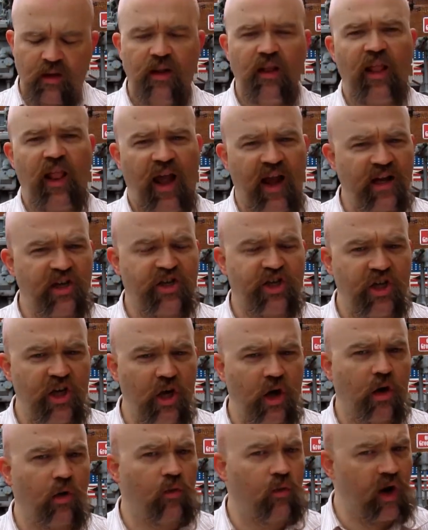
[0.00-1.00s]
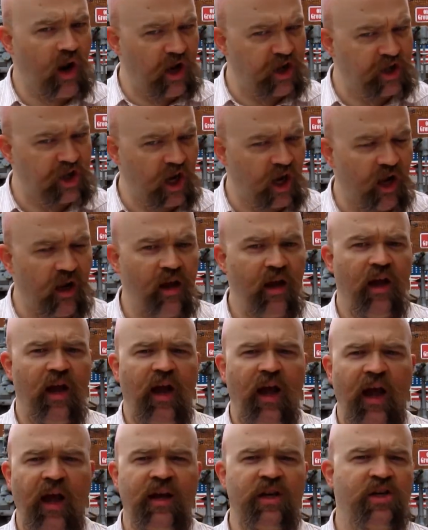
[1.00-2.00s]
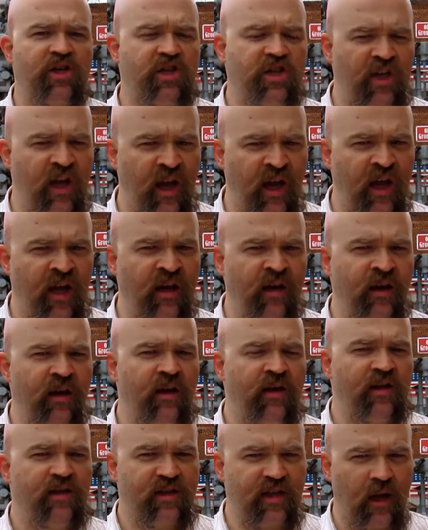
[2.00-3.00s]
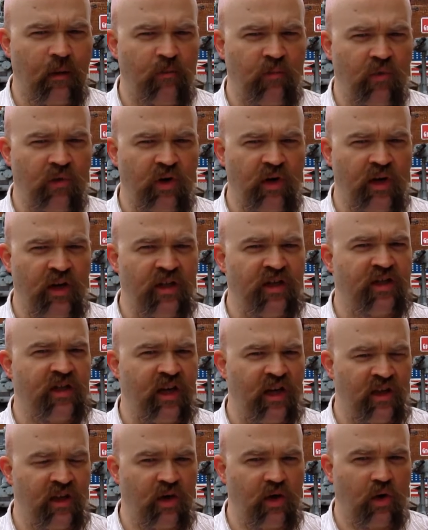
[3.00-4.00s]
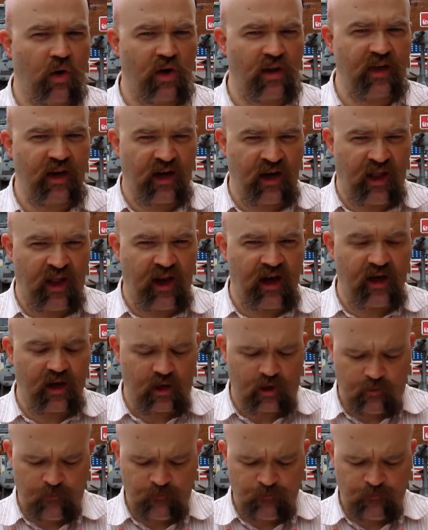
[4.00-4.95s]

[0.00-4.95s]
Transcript: Last year, Russia had ten submarines in the North Atlantic,